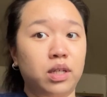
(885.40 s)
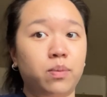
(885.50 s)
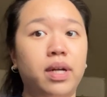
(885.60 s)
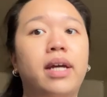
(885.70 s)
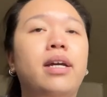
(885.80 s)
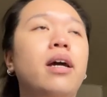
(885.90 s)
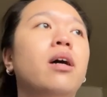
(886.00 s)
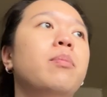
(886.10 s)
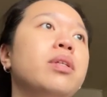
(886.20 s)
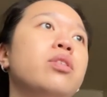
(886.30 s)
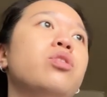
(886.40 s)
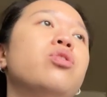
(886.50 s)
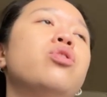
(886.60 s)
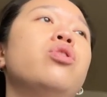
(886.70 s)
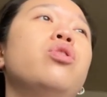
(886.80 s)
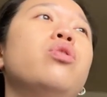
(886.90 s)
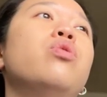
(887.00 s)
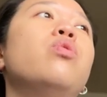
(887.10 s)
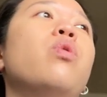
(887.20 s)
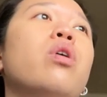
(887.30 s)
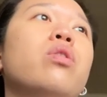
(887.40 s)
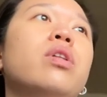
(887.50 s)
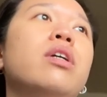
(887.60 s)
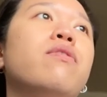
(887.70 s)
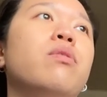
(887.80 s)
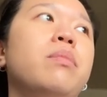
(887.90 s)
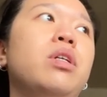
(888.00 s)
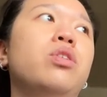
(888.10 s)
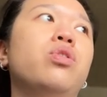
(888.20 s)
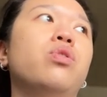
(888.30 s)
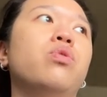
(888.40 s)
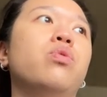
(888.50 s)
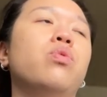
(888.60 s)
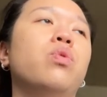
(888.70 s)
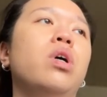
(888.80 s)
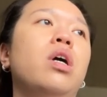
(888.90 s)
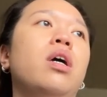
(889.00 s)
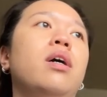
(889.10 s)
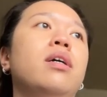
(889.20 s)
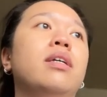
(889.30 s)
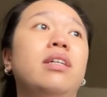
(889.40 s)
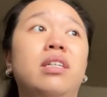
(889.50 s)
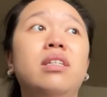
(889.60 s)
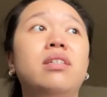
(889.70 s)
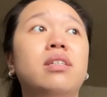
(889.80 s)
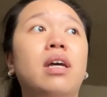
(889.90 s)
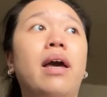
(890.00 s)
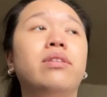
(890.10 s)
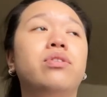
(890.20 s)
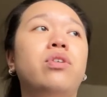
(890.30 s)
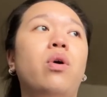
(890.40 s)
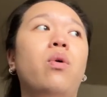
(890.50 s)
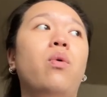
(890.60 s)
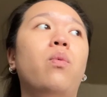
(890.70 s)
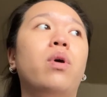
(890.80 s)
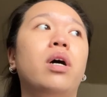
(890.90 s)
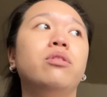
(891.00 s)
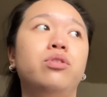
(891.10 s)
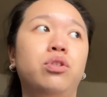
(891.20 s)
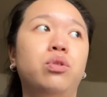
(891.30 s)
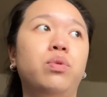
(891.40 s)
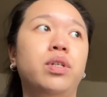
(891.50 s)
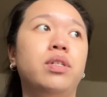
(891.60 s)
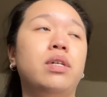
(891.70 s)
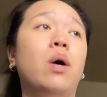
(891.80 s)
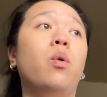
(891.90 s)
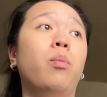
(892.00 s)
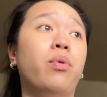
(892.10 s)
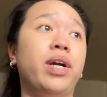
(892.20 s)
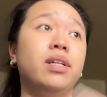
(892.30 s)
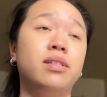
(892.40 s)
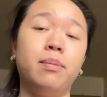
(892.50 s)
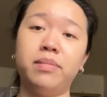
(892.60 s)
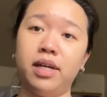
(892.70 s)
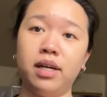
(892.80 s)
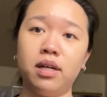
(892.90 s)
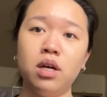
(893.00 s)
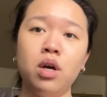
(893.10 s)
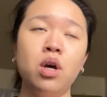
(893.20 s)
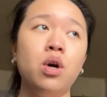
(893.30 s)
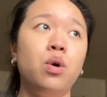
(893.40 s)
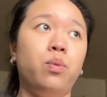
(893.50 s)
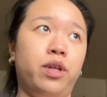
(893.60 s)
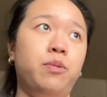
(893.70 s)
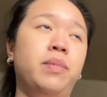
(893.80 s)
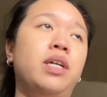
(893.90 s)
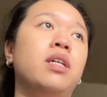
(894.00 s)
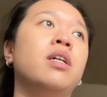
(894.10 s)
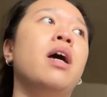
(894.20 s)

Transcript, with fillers: when I get up. It's too early for me to eat. And so what I'll do is I will bring something with me